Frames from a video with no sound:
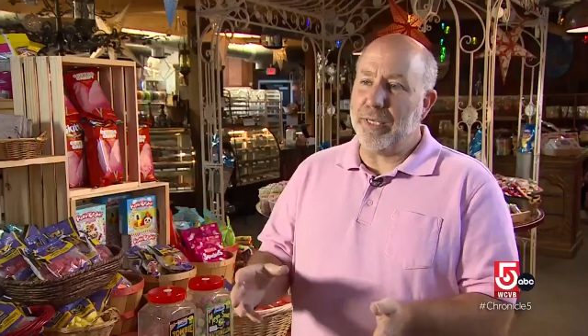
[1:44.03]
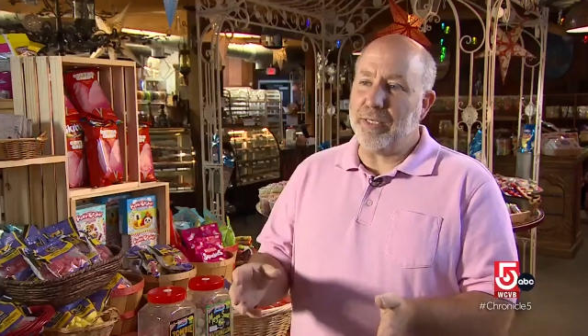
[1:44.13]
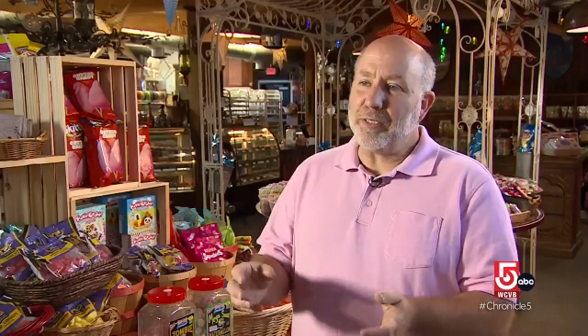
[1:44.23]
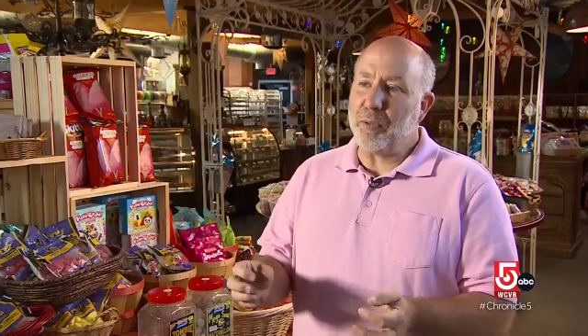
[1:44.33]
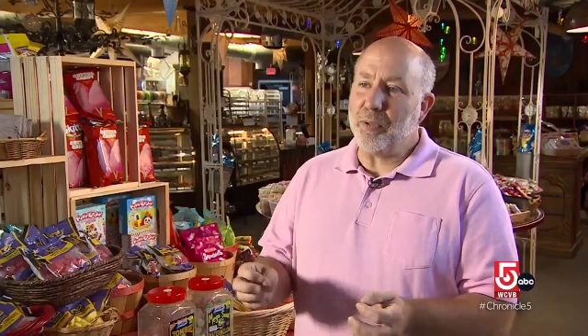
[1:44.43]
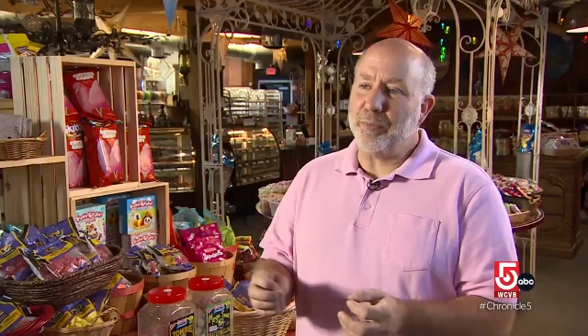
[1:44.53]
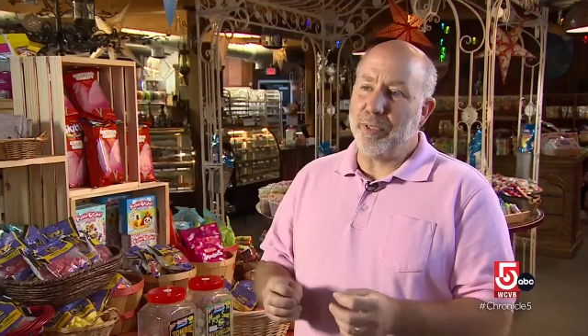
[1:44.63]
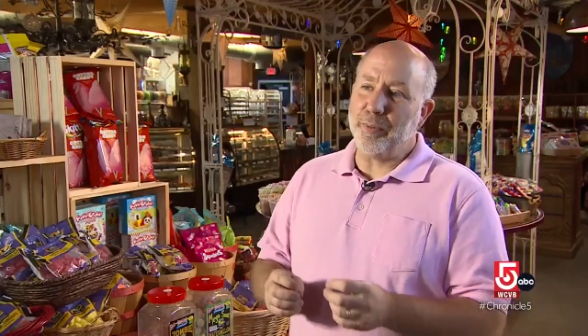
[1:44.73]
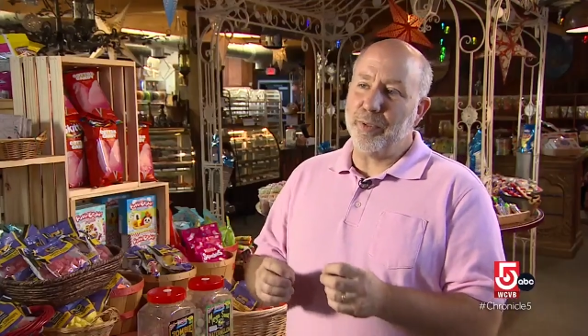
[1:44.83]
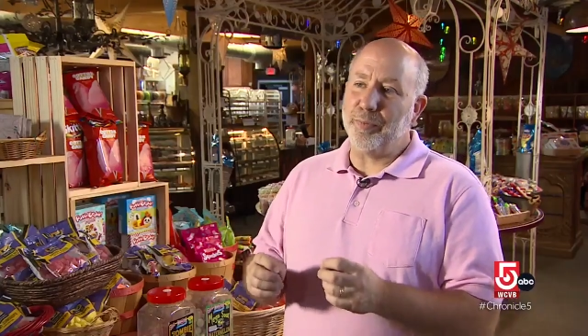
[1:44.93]
a candy store and be
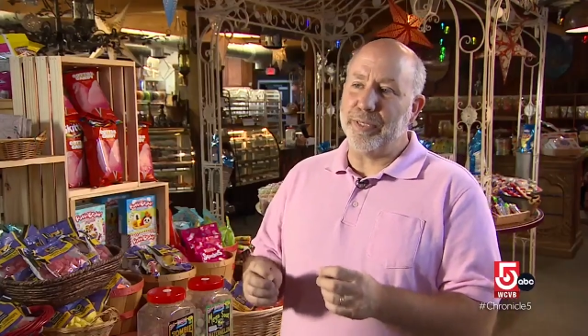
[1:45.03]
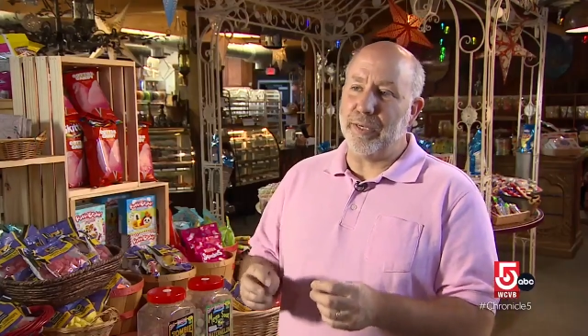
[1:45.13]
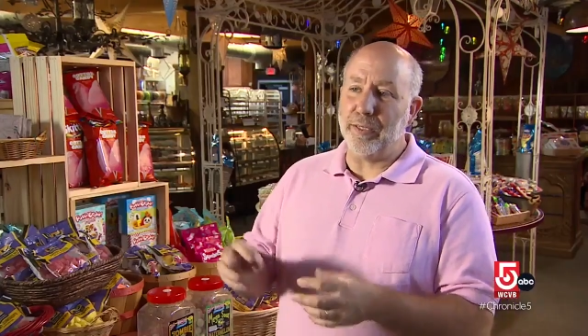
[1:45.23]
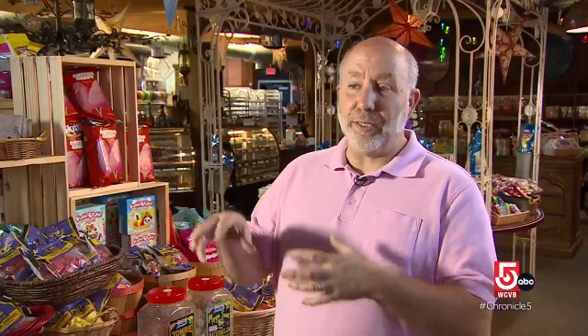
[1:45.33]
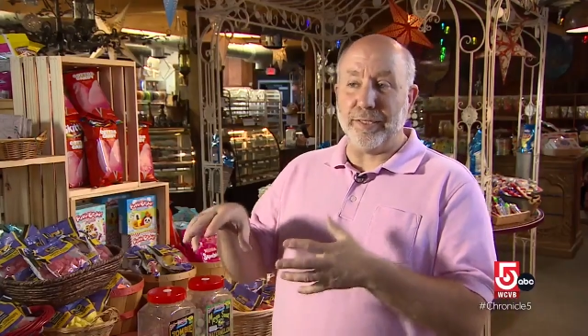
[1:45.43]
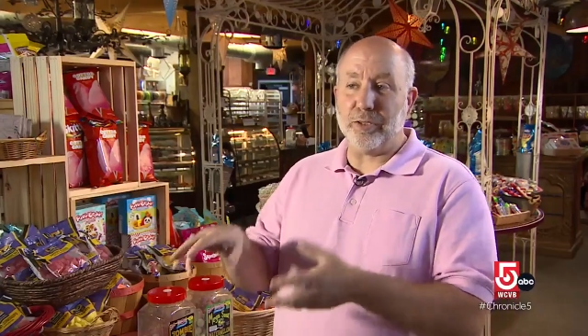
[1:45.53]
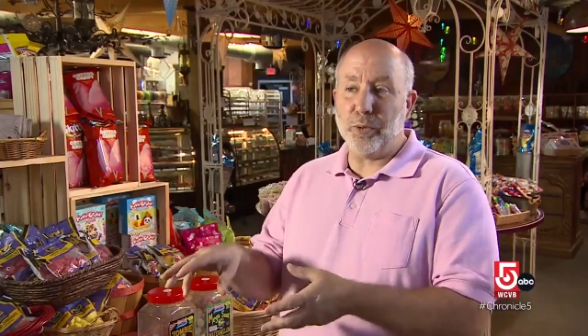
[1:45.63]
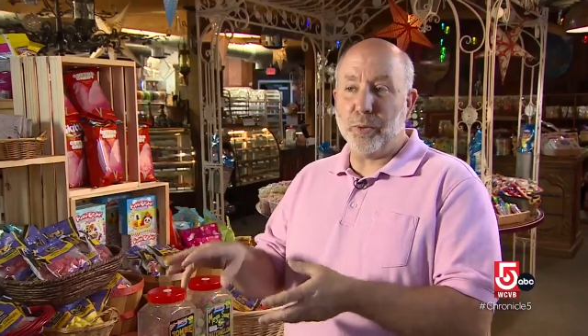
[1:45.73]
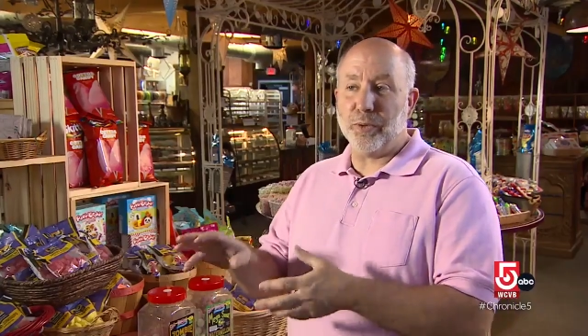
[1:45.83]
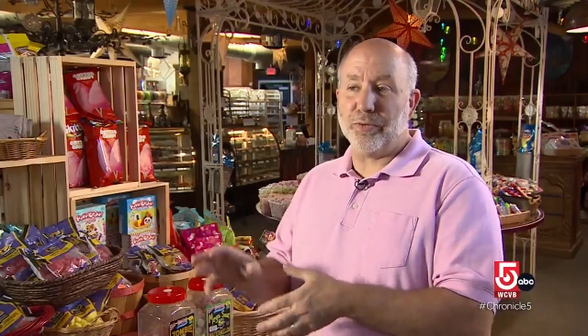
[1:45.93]
able to pick out like
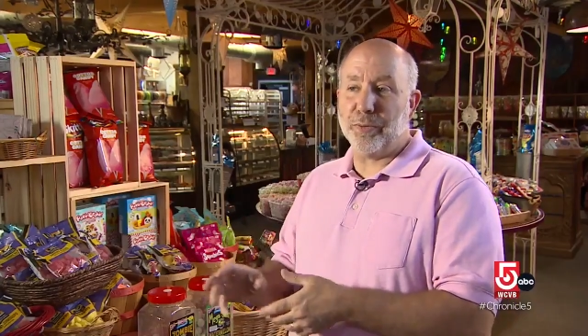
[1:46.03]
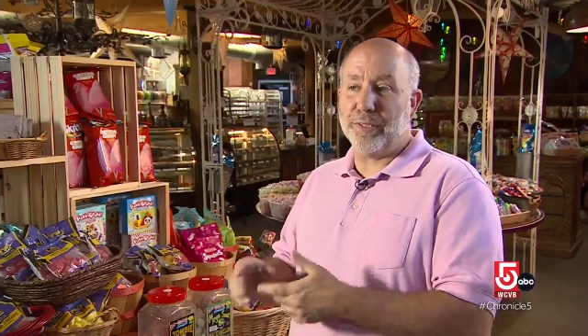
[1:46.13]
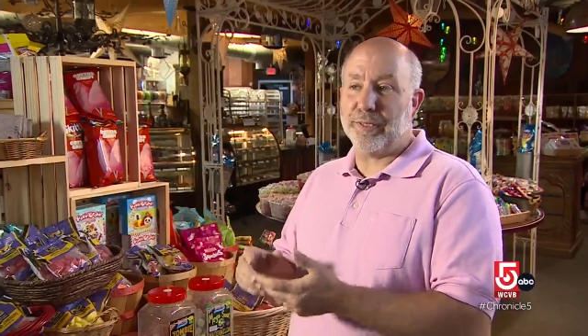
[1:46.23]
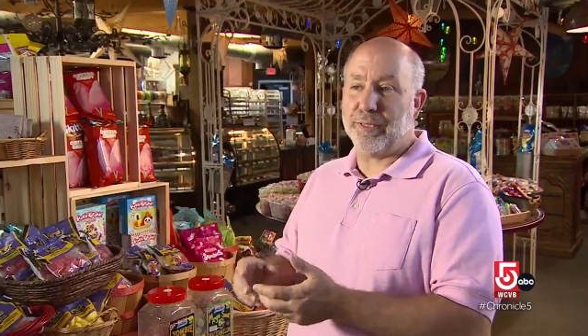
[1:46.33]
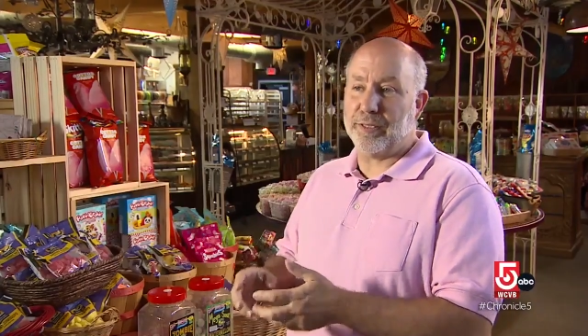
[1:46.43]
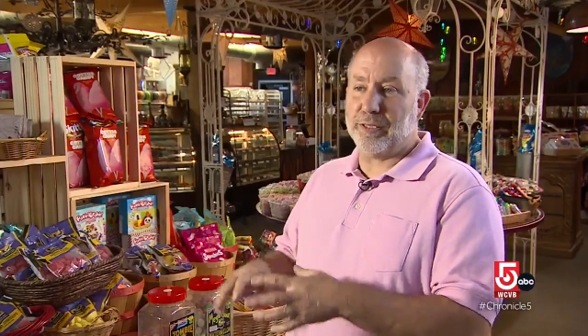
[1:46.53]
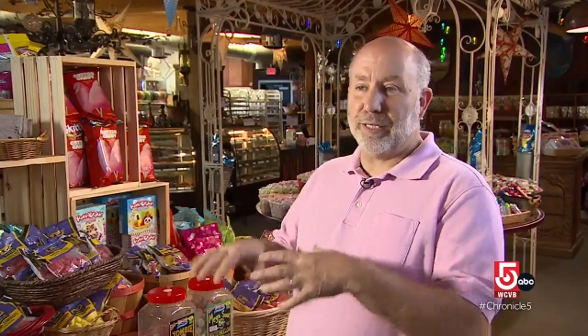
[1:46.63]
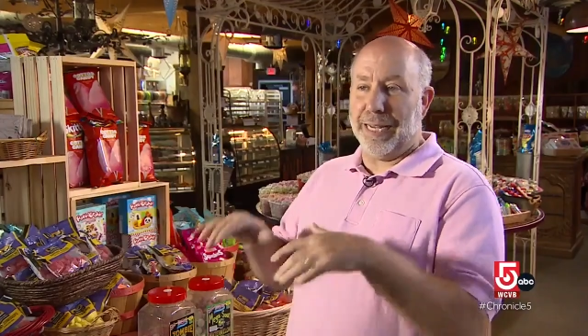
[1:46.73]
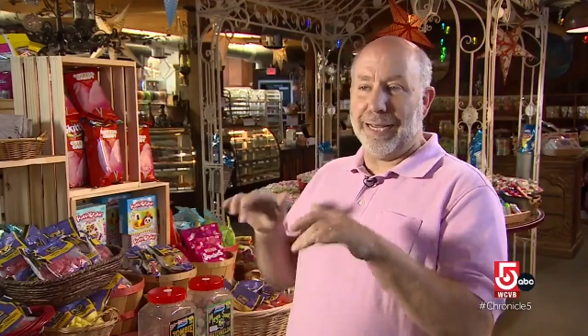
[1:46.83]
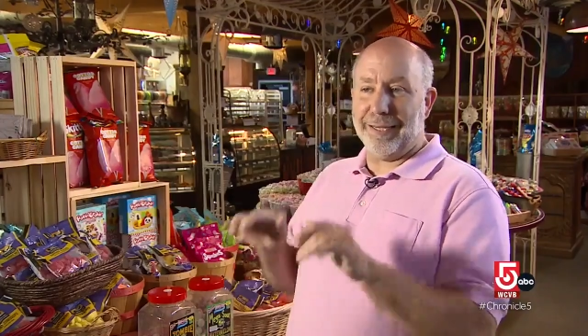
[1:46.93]
two or three things
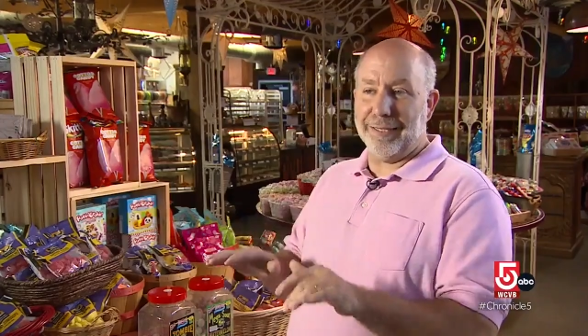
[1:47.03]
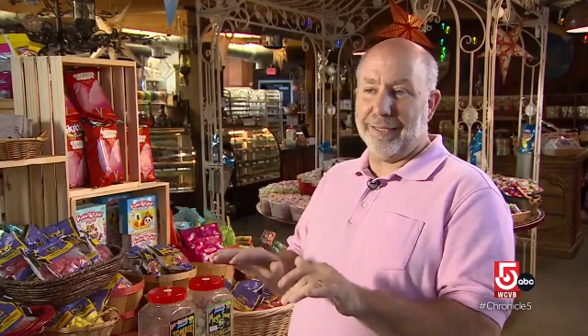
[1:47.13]
that I